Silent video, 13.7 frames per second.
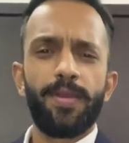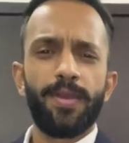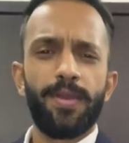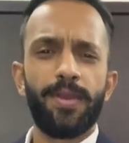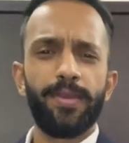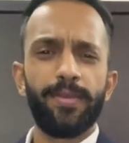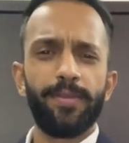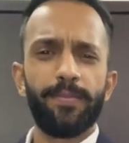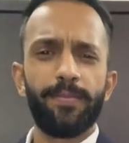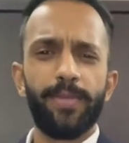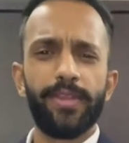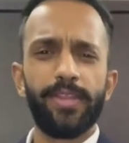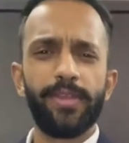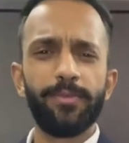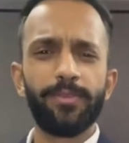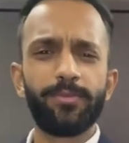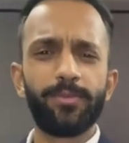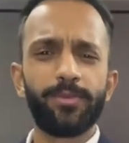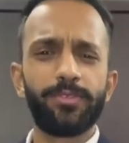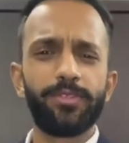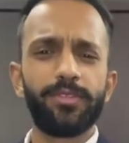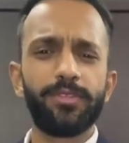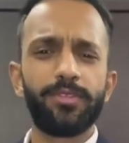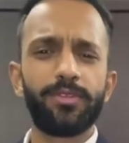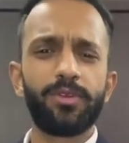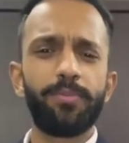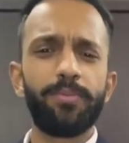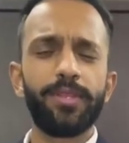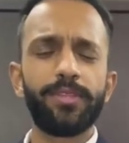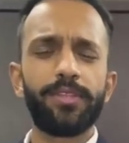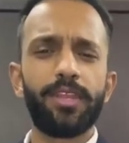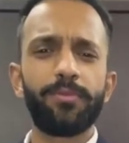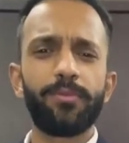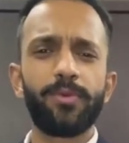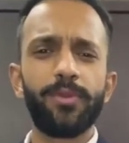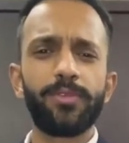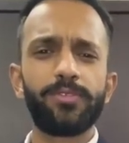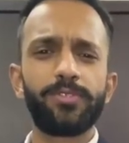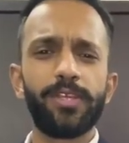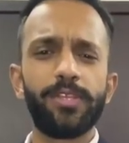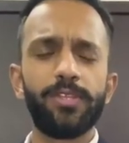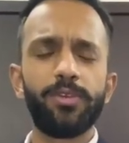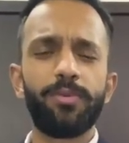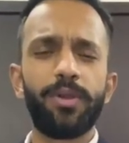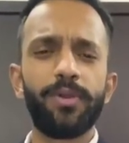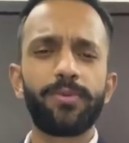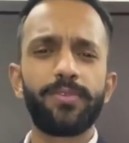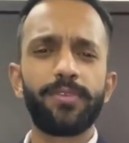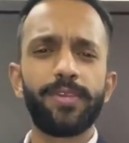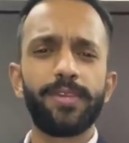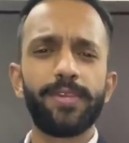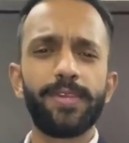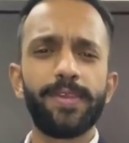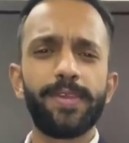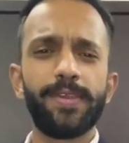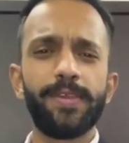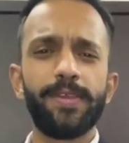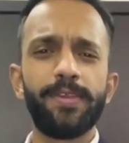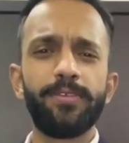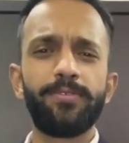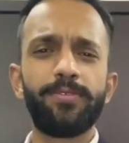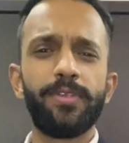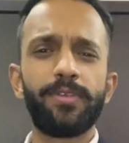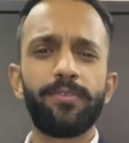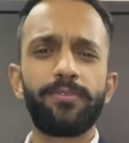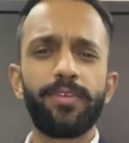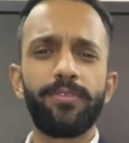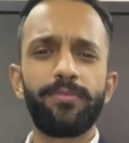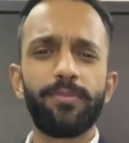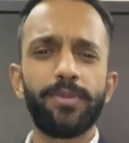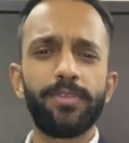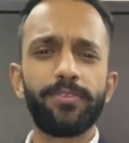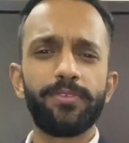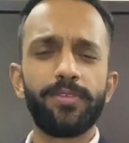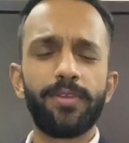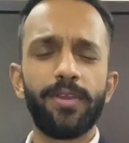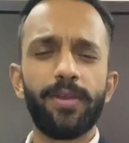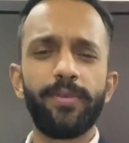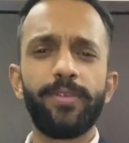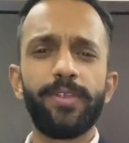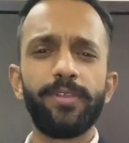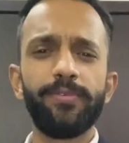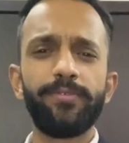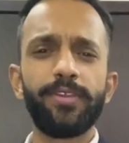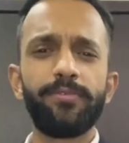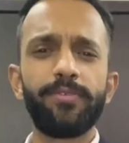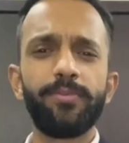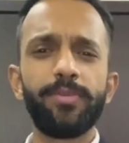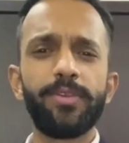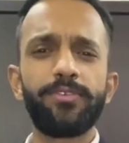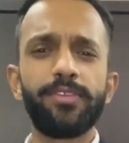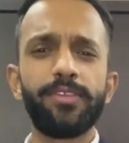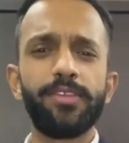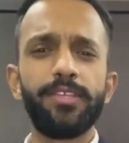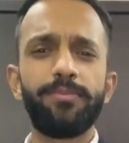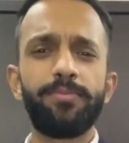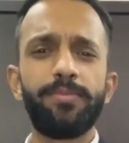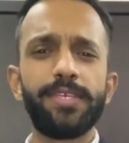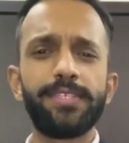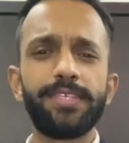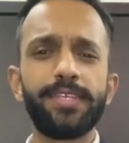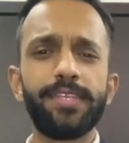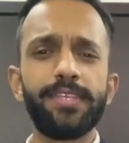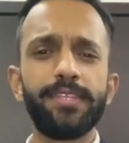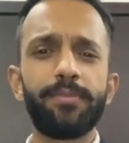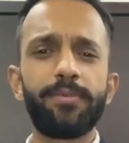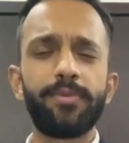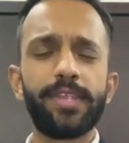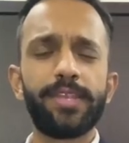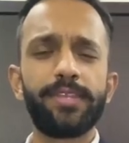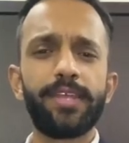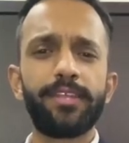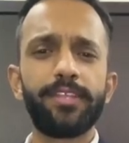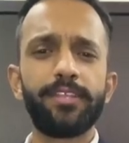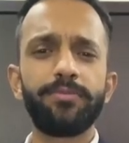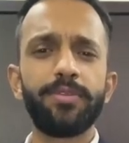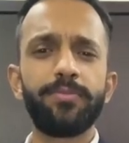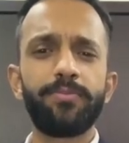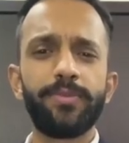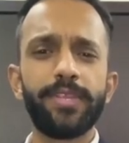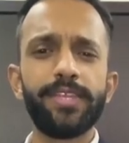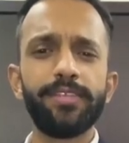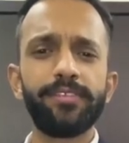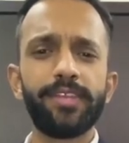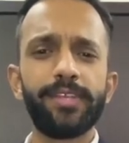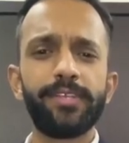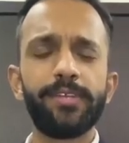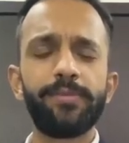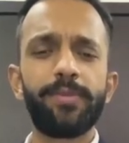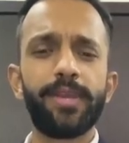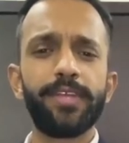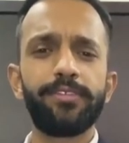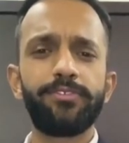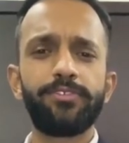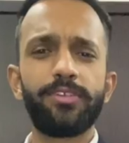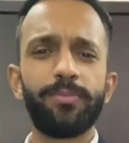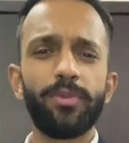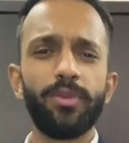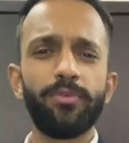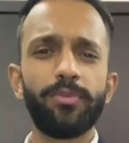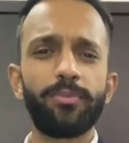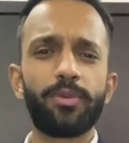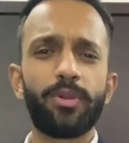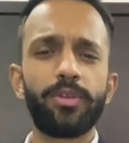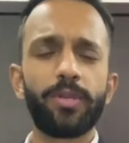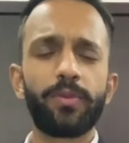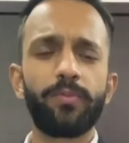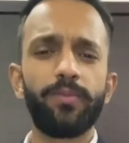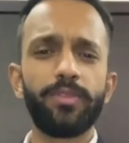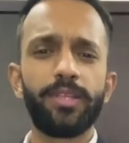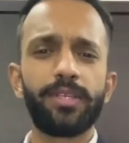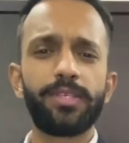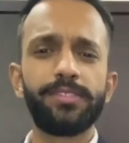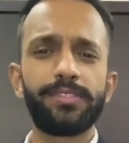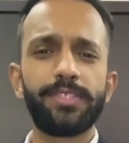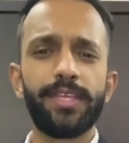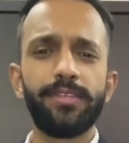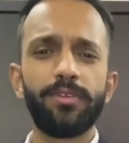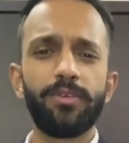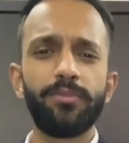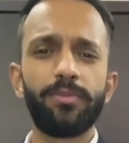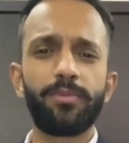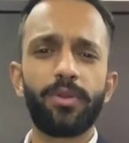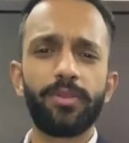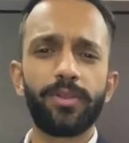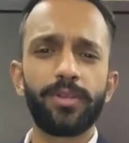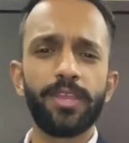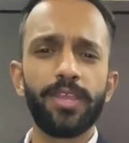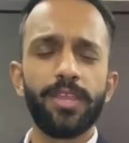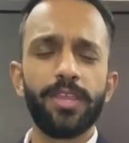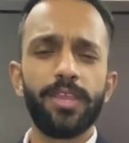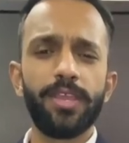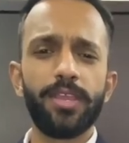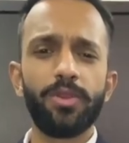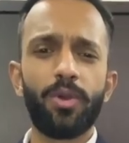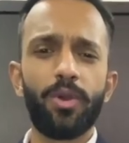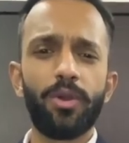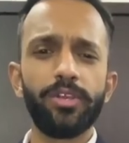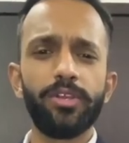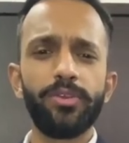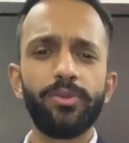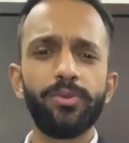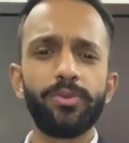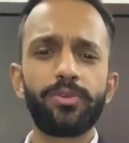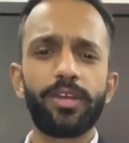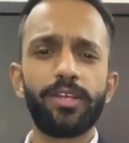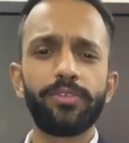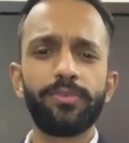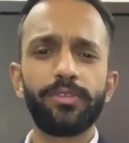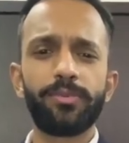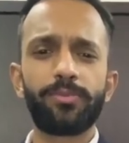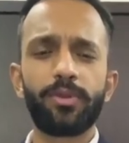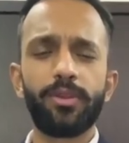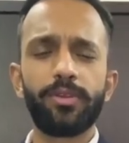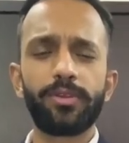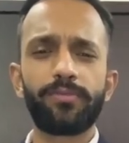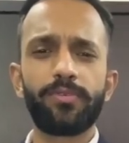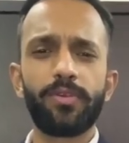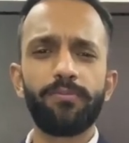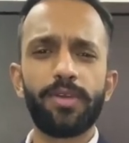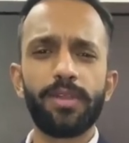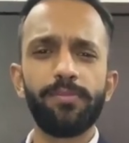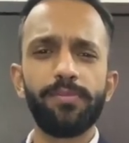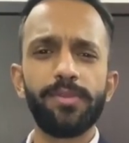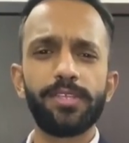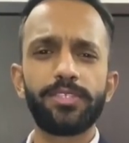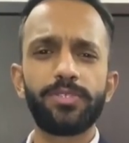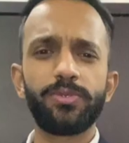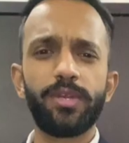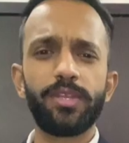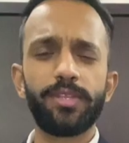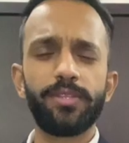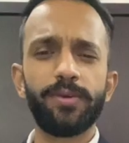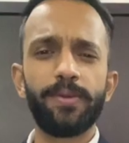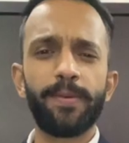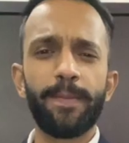Hi, my name is Mohsin. The topic that I'm going to tell you about today is rate of confirmation. A rate of confirmation is basically the rate that has been pre-decided by the shipper of the product with the consignor of the product in order to transfer the product from one place to another.